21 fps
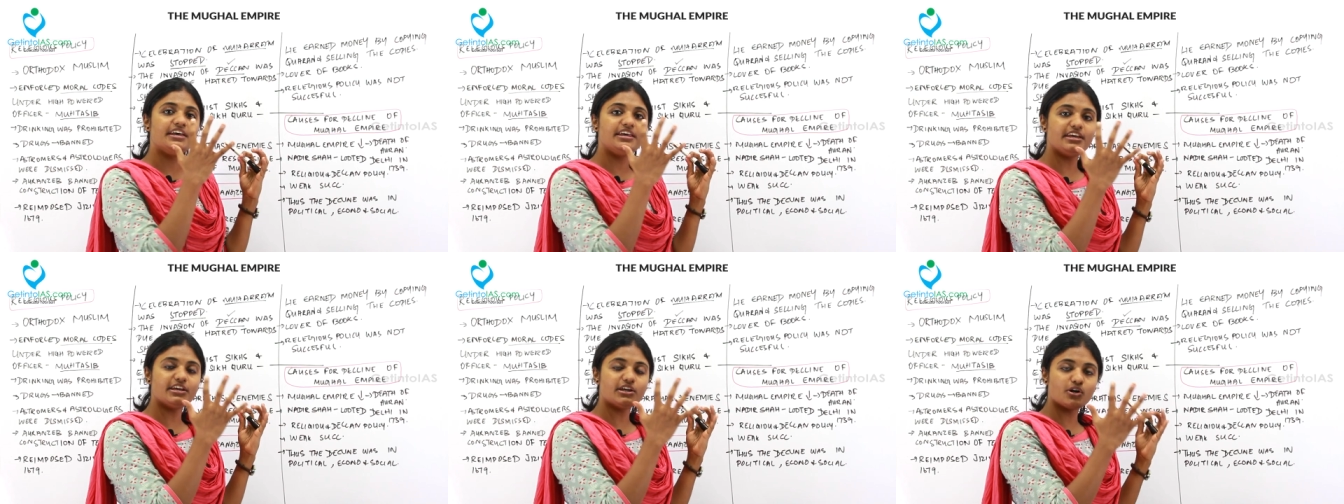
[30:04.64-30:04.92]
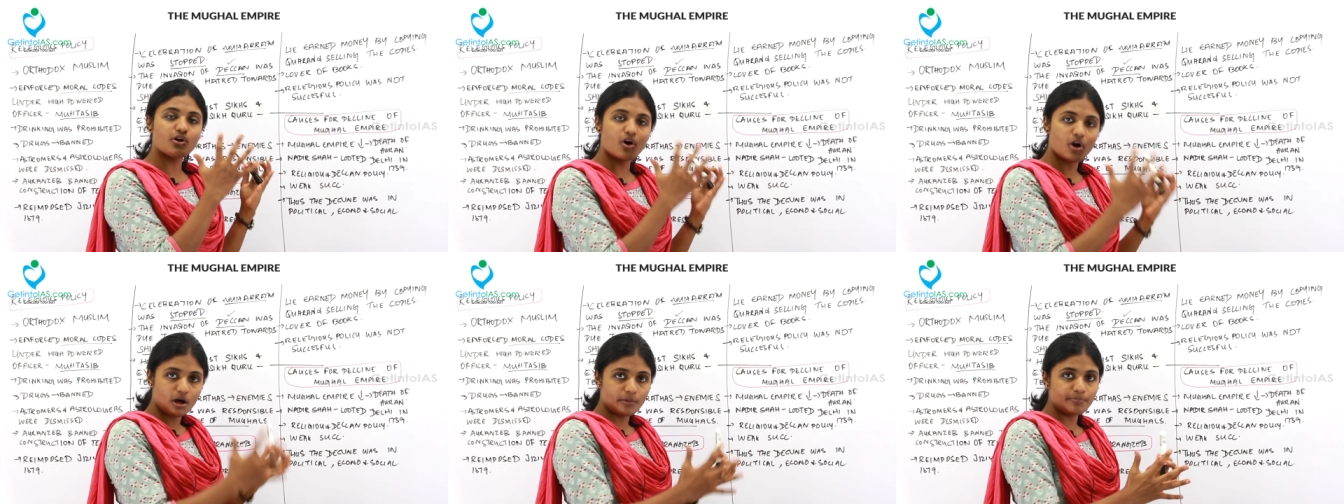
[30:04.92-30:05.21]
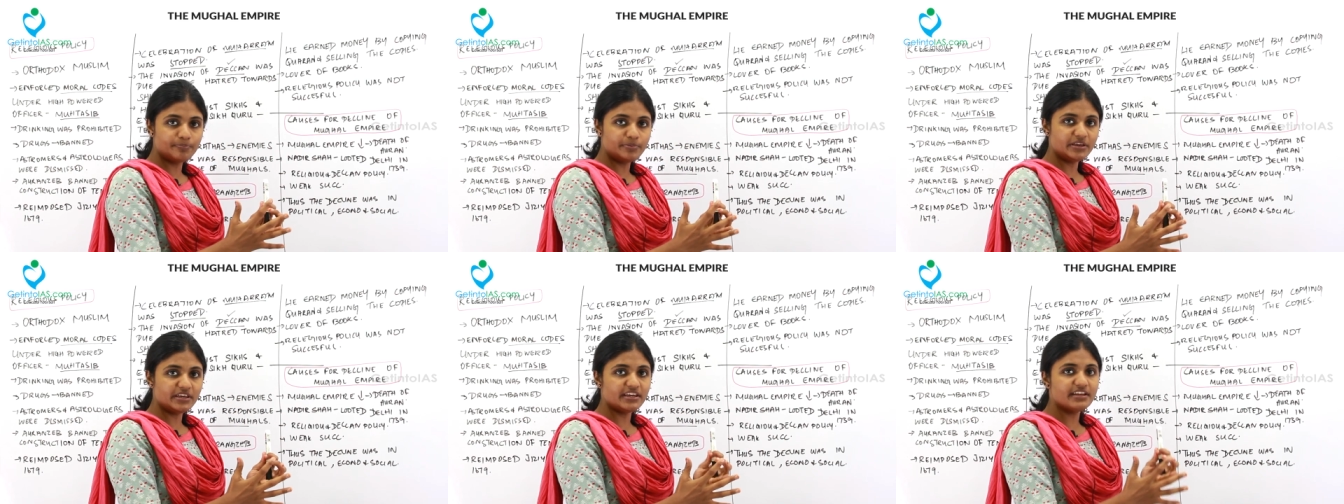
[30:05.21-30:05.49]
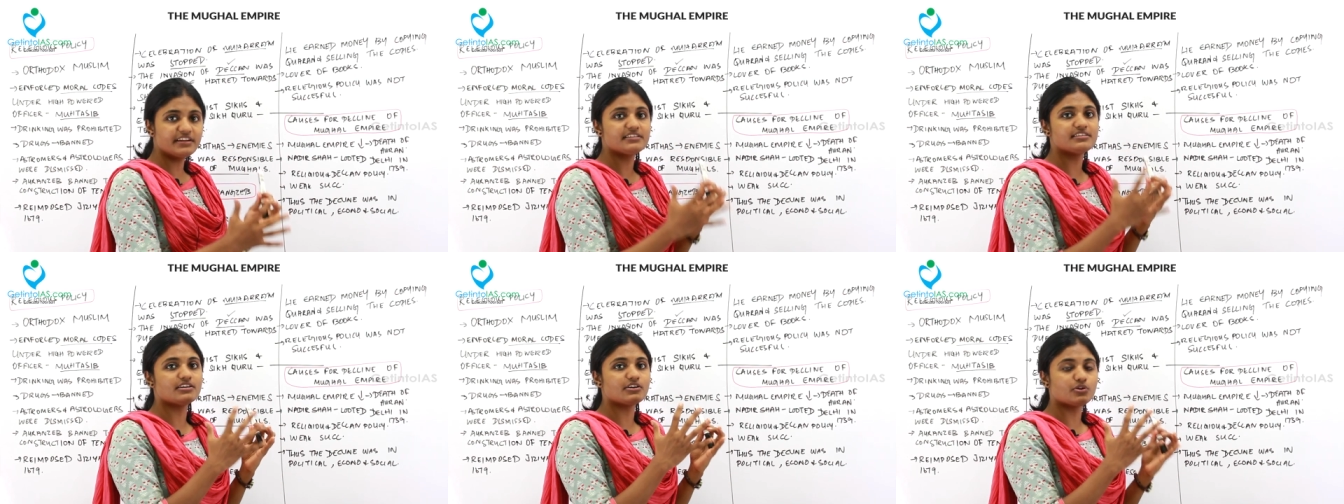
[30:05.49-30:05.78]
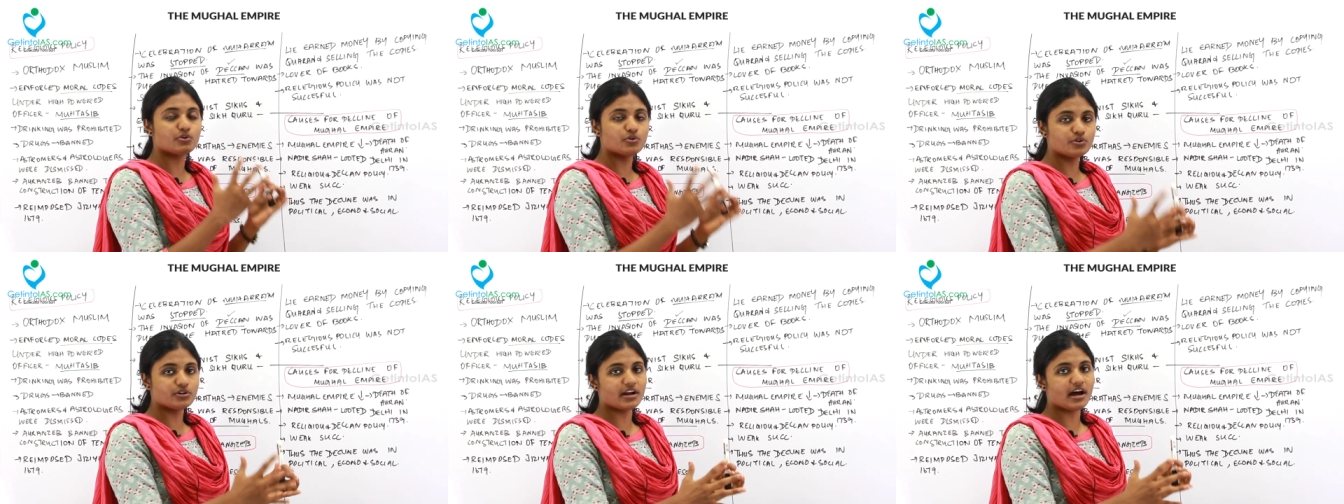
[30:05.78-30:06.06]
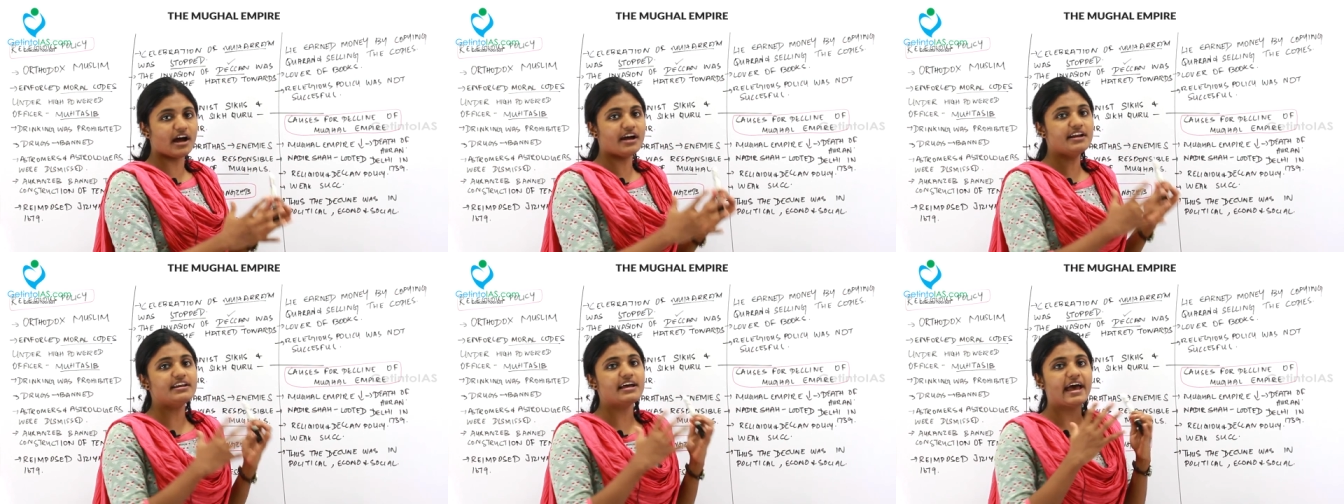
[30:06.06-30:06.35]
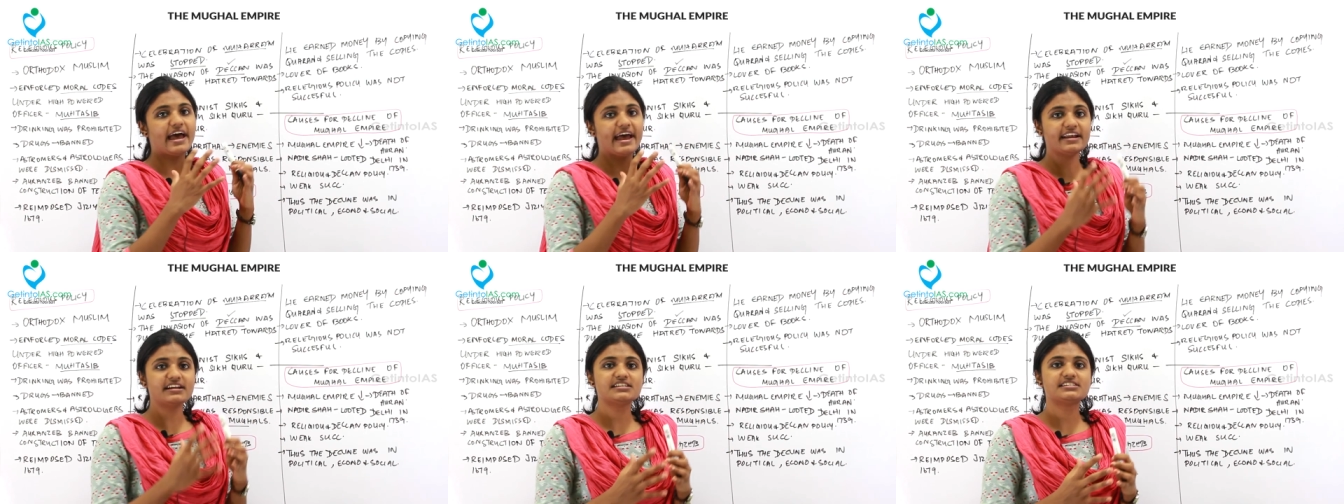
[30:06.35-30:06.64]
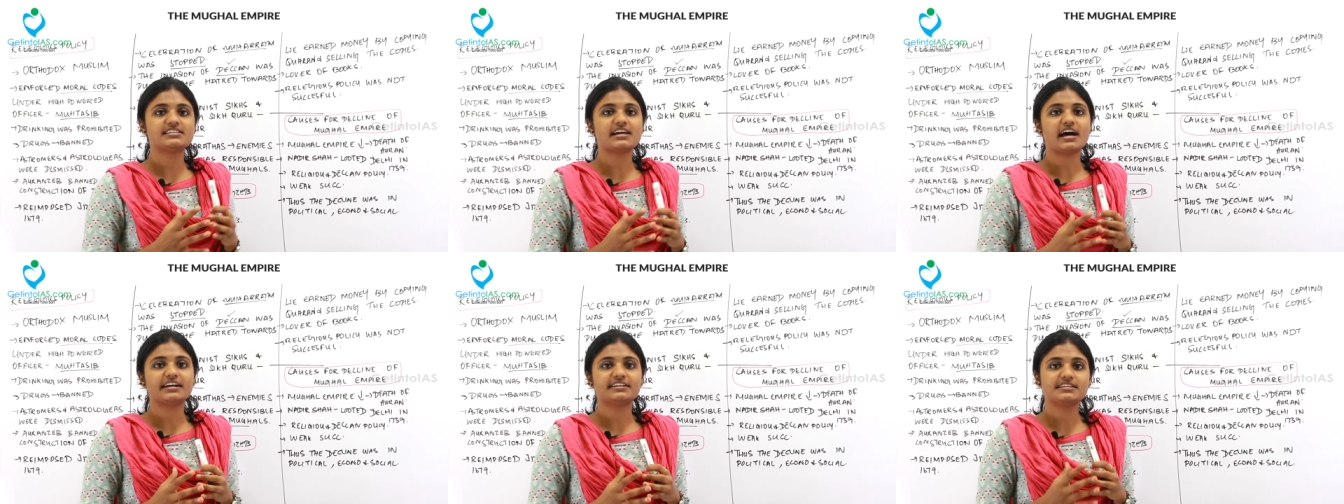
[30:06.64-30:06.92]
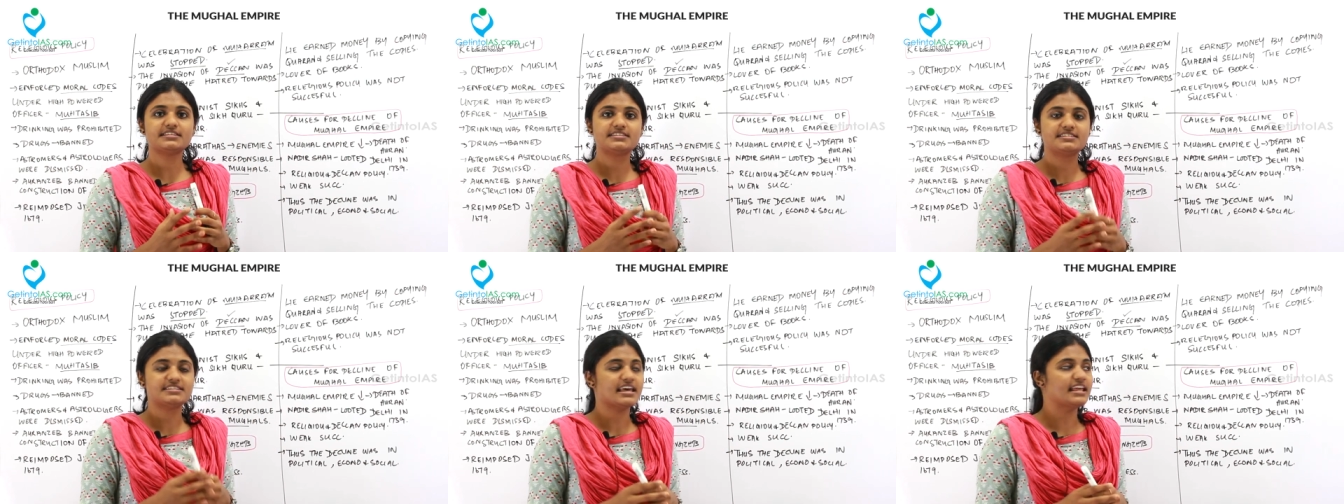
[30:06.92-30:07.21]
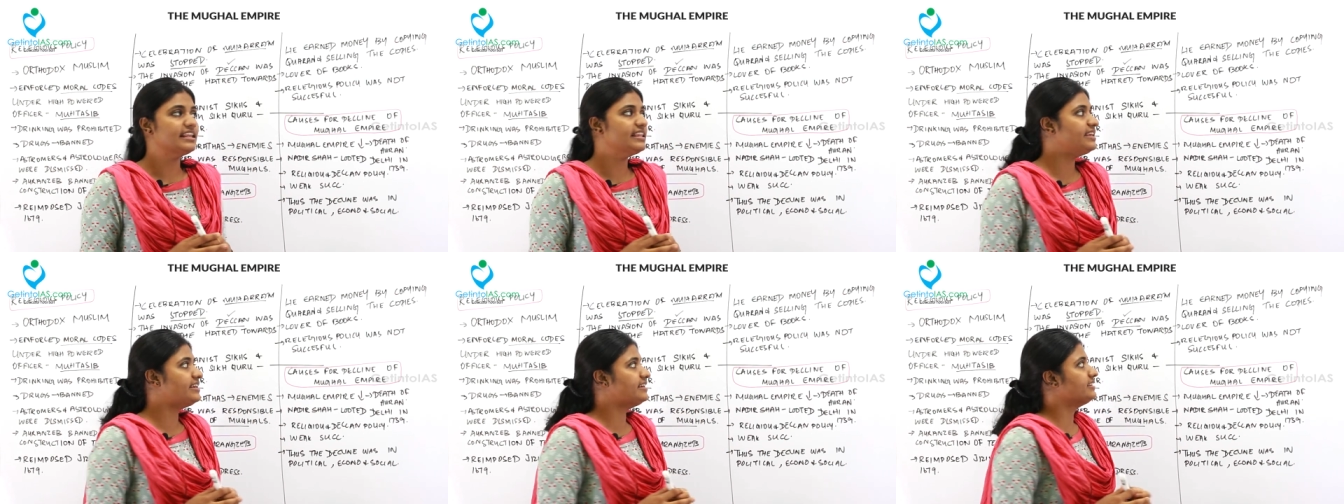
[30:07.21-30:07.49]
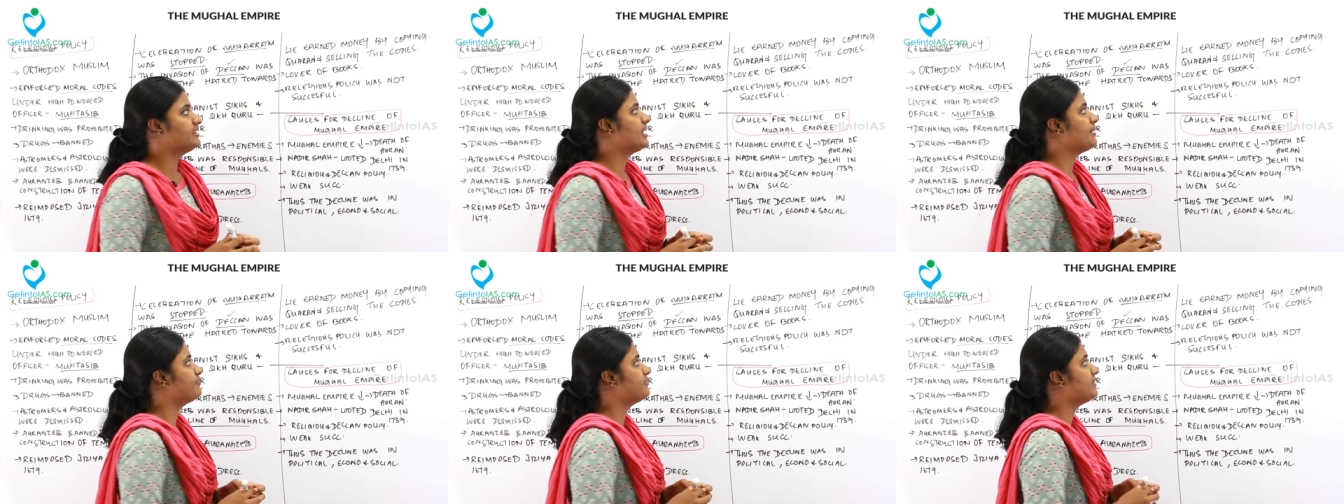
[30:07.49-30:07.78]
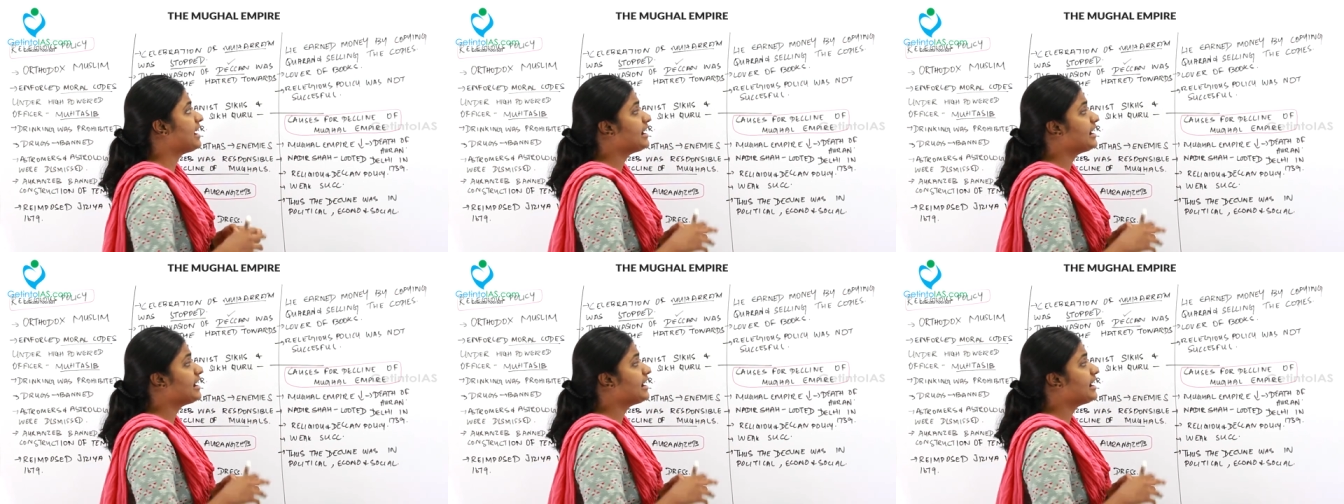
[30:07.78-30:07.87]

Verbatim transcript: he copied the Quran and started selling them.